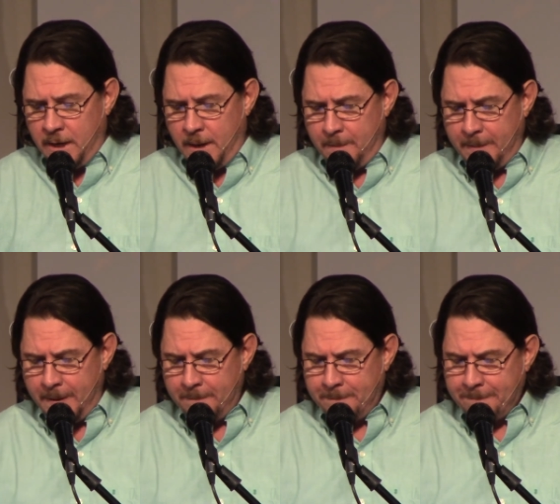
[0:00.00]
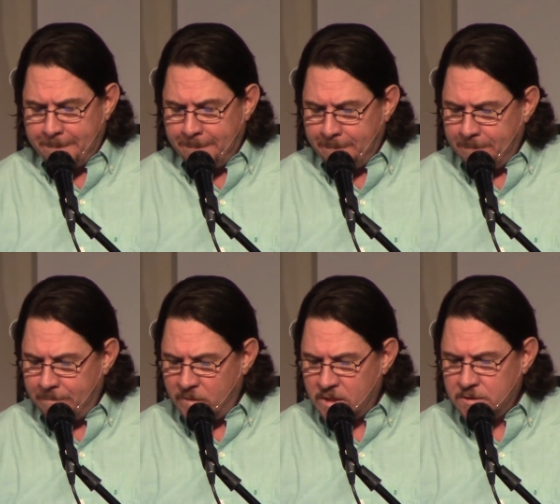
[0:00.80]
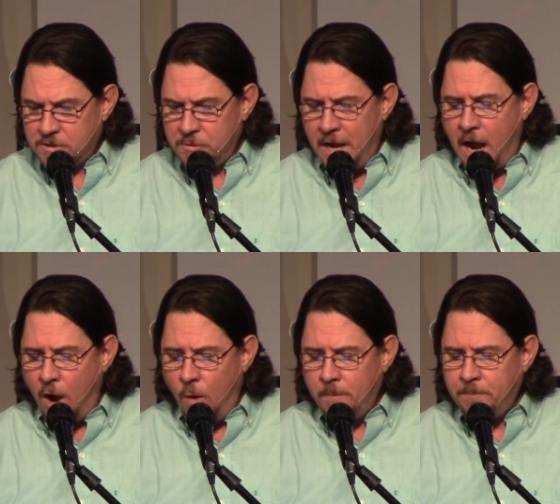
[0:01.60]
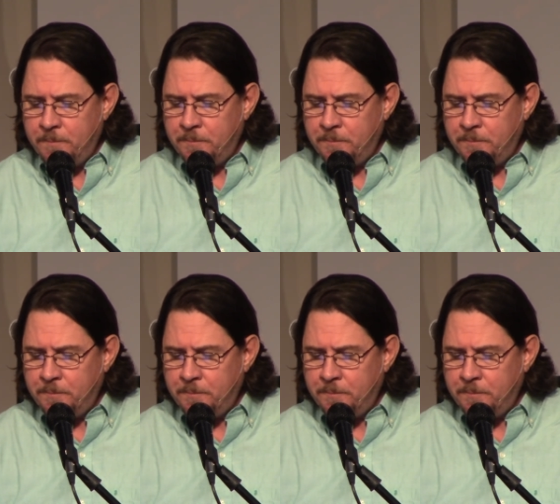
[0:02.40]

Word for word: um, so now,